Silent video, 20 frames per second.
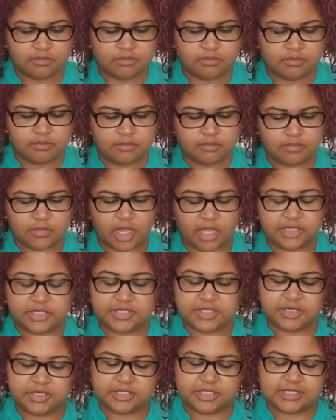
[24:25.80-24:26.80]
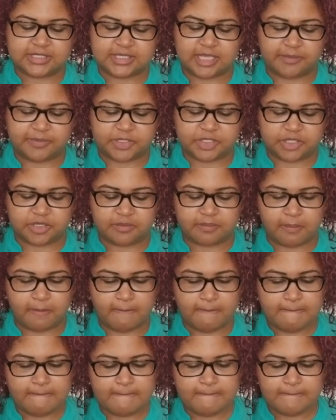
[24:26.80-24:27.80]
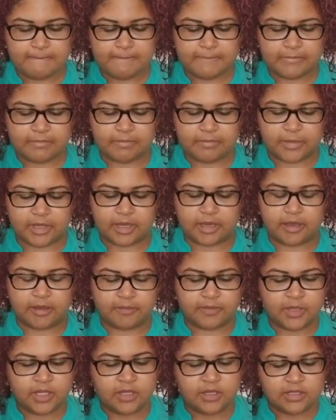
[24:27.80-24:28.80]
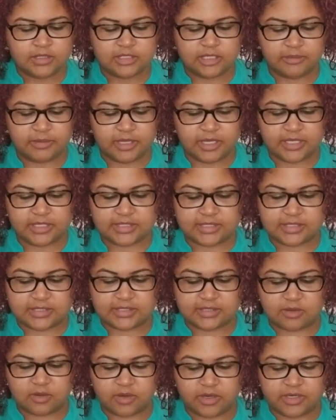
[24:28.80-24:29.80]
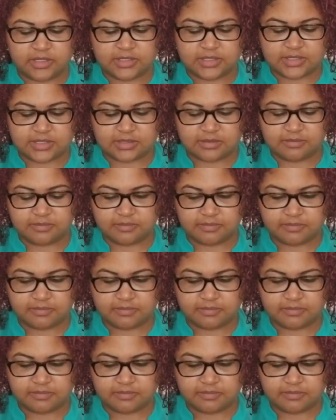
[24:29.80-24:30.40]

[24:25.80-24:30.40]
I just heard deception. Yeah. Tell me about Ace of Swords.